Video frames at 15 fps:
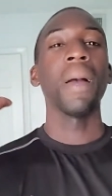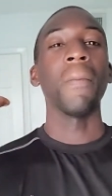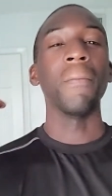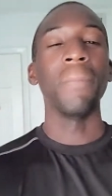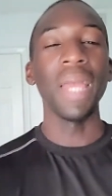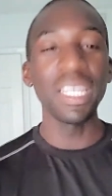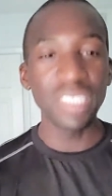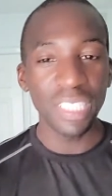
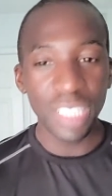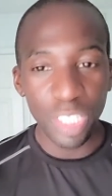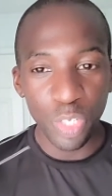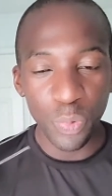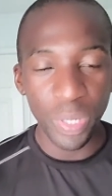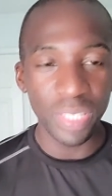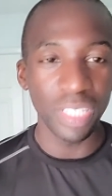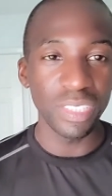Basically, you
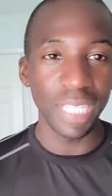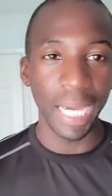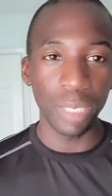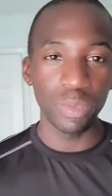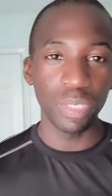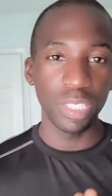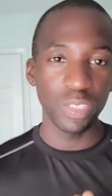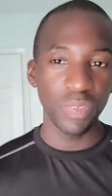read the title
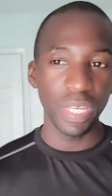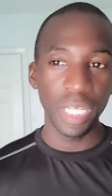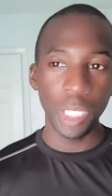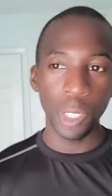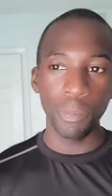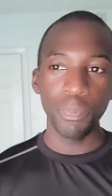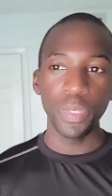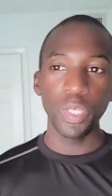to this
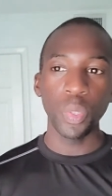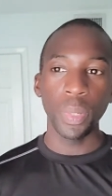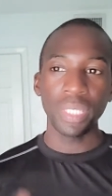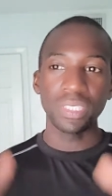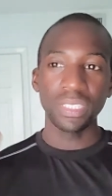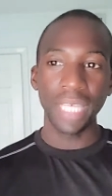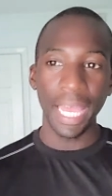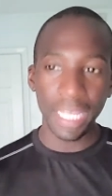video. You know
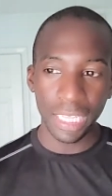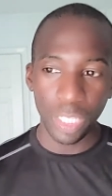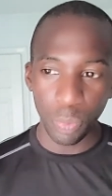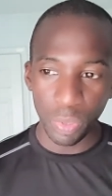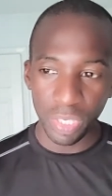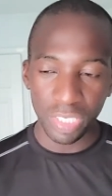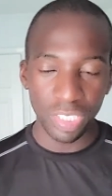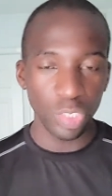exactly
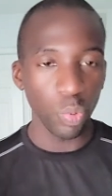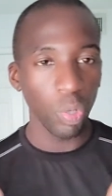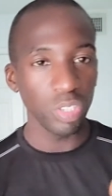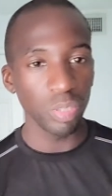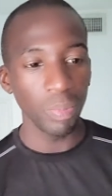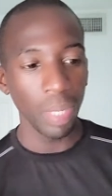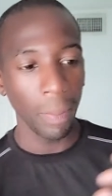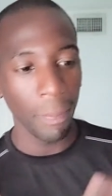what this is going to
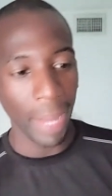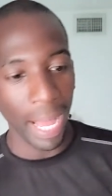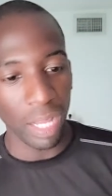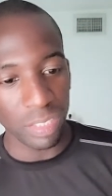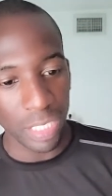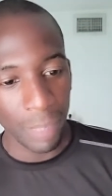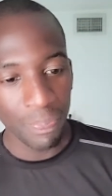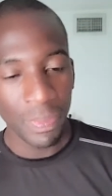be
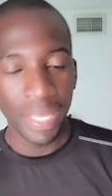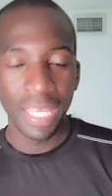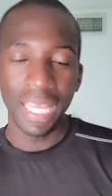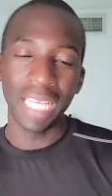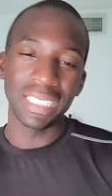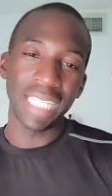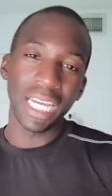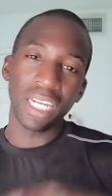about.
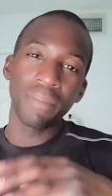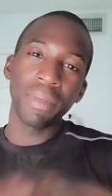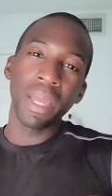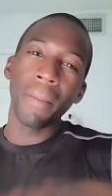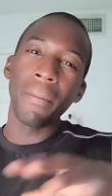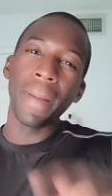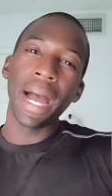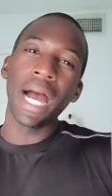It's not going to be
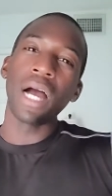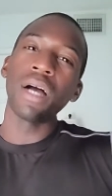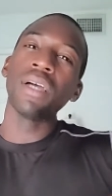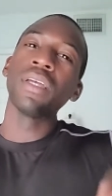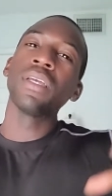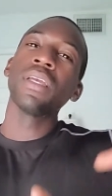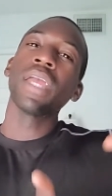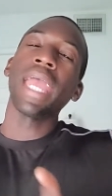about
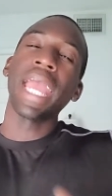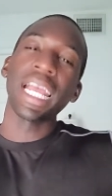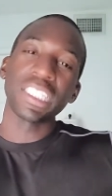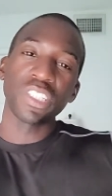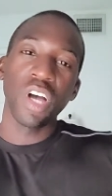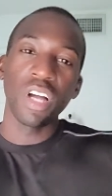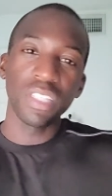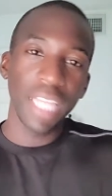
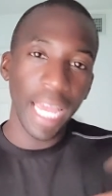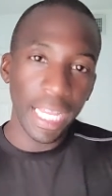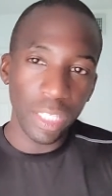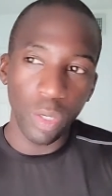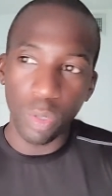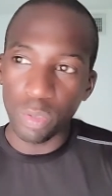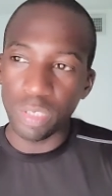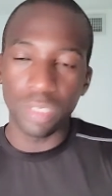Anton
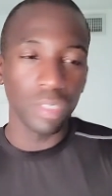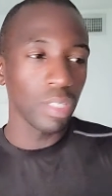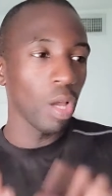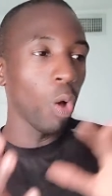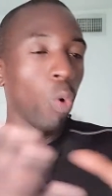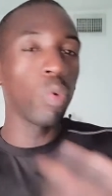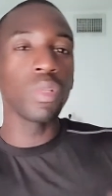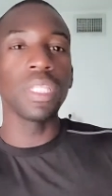Daniels
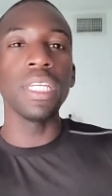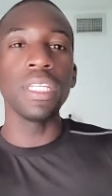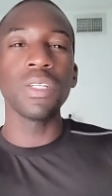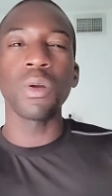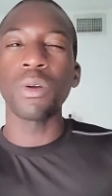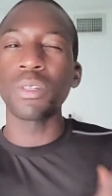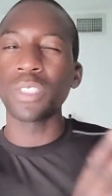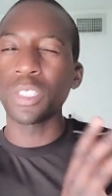only
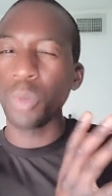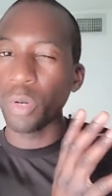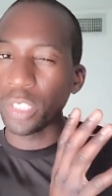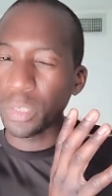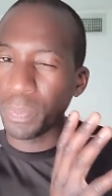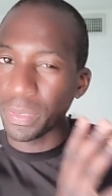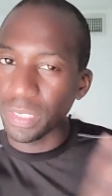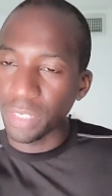or
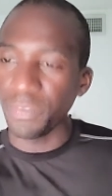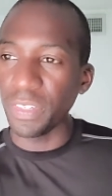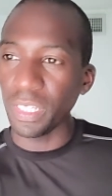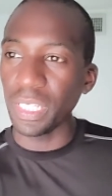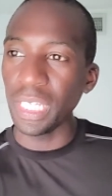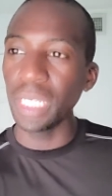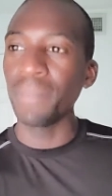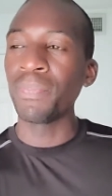
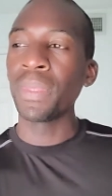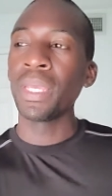specifically